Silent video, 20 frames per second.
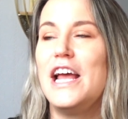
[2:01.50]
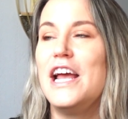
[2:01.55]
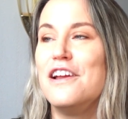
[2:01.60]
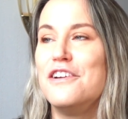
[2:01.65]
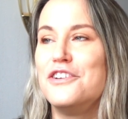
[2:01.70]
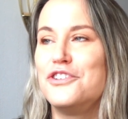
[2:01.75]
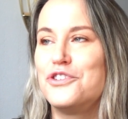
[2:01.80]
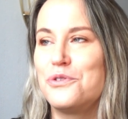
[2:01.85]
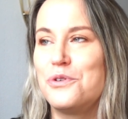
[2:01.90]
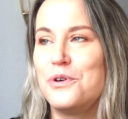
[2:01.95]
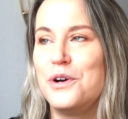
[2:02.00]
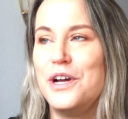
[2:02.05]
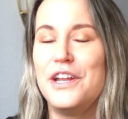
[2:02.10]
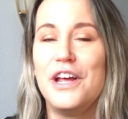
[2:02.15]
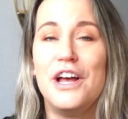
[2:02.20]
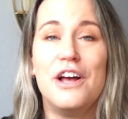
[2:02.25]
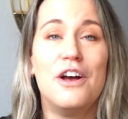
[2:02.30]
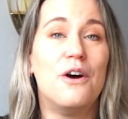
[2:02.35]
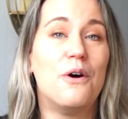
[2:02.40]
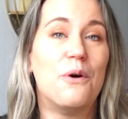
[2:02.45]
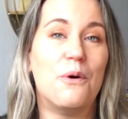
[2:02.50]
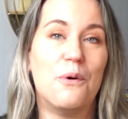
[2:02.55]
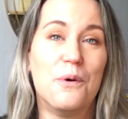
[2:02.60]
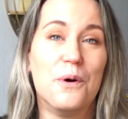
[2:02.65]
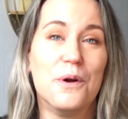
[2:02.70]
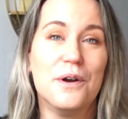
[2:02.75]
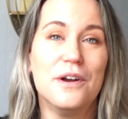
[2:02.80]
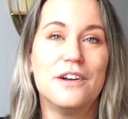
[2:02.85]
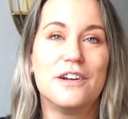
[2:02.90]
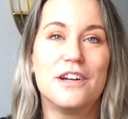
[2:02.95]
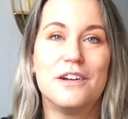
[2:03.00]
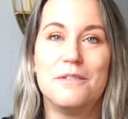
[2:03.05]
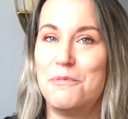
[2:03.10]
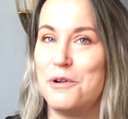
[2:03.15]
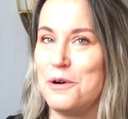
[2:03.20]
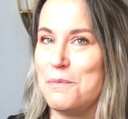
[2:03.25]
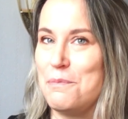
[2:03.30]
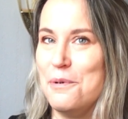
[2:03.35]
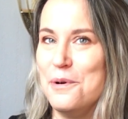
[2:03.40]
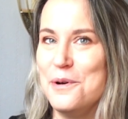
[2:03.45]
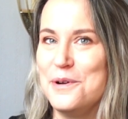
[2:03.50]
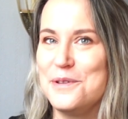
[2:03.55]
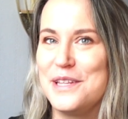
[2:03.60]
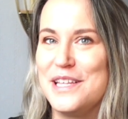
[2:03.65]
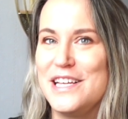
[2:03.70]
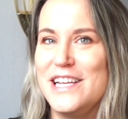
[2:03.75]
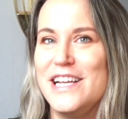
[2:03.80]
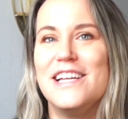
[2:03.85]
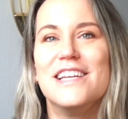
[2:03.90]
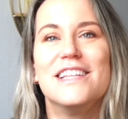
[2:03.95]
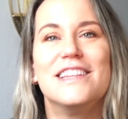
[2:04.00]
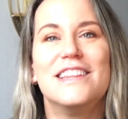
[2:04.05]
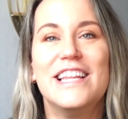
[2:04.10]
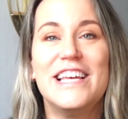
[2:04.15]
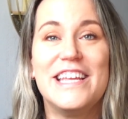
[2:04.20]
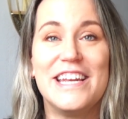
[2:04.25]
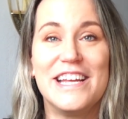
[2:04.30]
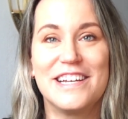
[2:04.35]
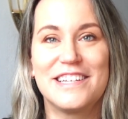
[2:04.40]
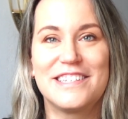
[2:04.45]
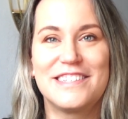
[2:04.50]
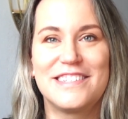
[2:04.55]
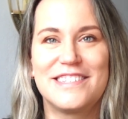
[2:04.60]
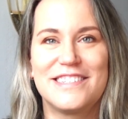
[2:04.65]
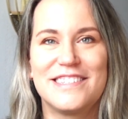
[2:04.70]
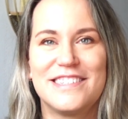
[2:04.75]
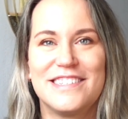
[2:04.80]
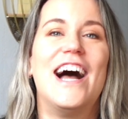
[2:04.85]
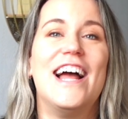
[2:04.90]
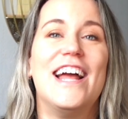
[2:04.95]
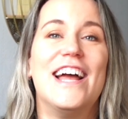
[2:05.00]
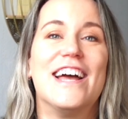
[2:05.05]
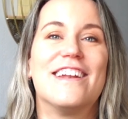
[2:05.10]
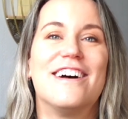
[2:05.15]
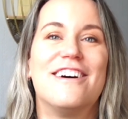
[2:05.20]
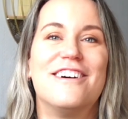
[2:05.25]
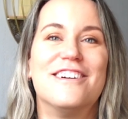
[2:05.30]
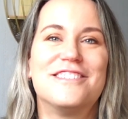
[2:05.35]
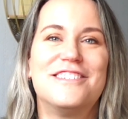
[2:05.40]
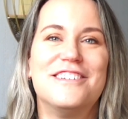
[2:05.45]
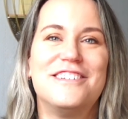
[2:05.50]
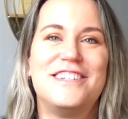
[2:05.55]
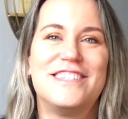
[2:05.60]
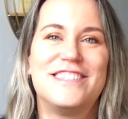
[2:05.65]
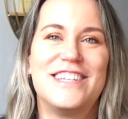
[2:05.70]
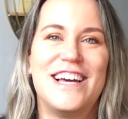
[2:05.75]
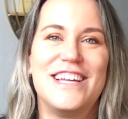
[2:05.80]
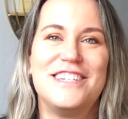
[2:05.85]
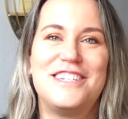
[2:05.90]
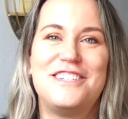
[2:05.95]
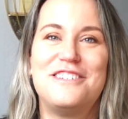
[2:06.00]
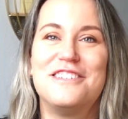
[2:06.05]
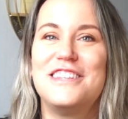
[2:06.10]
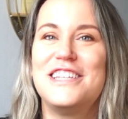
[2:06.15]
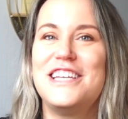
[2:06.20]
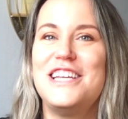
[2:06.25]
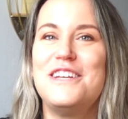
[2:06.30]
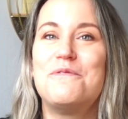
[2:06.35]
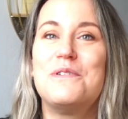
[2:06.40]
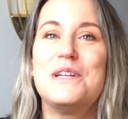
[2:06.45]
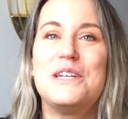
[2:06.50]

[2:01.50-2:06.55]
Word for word: Android, or more importantly, Linux. I had also decided to leave